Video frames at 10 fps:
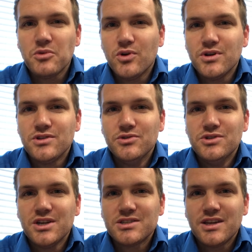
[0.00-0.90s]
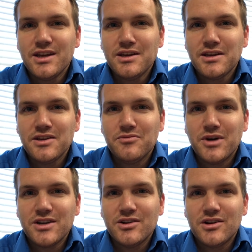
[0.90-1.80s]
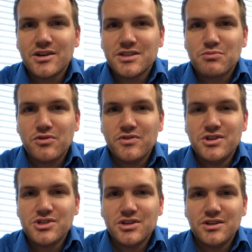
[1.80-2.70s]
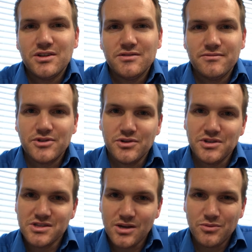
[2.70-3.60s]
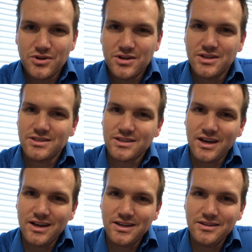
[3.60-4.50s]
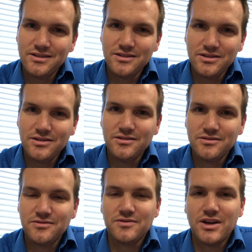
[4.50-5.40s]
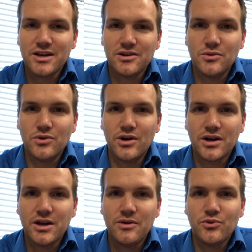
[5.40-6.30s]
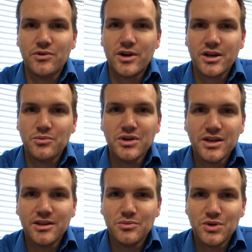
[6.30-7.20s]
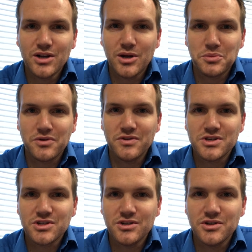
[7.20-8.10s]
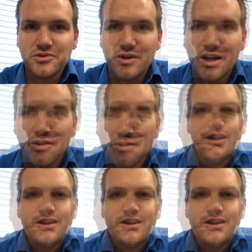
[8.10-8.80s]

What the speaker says: going to just give my dog its prevention during the summer, it's kind of not going to work. We recommend them being on prevention year round.